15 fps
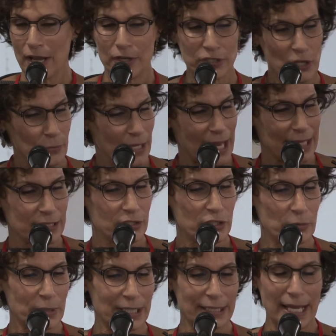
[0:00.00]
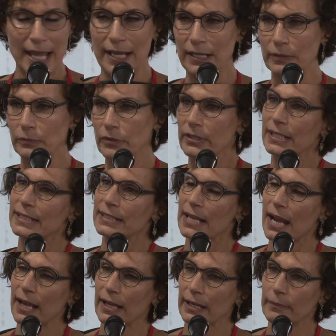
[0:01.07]
So we had to do it again. Well, this
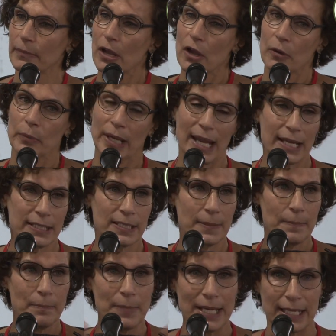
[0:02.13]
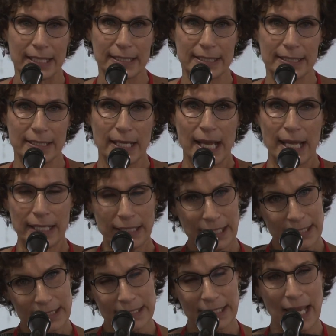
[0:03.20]
time we had to mix. And in
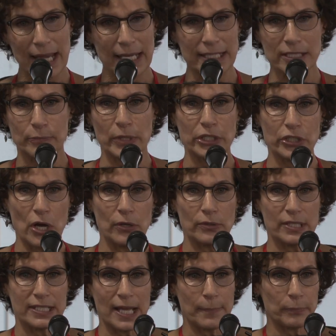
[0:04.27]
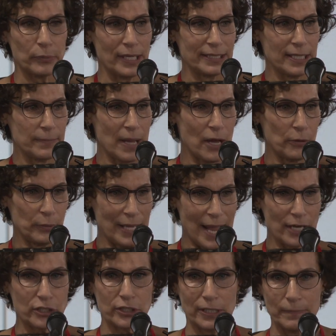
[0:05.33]
his case, we don't separate them out. We
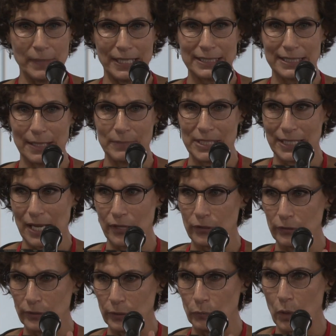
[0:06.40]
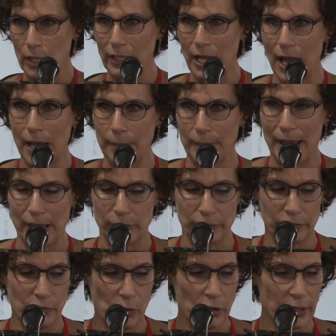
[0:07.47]
actually mix them together in one compound
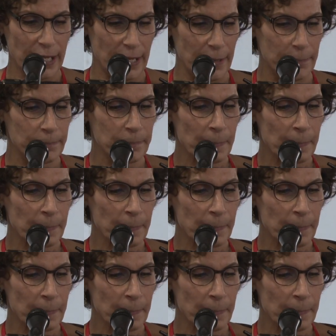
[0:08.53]
for him,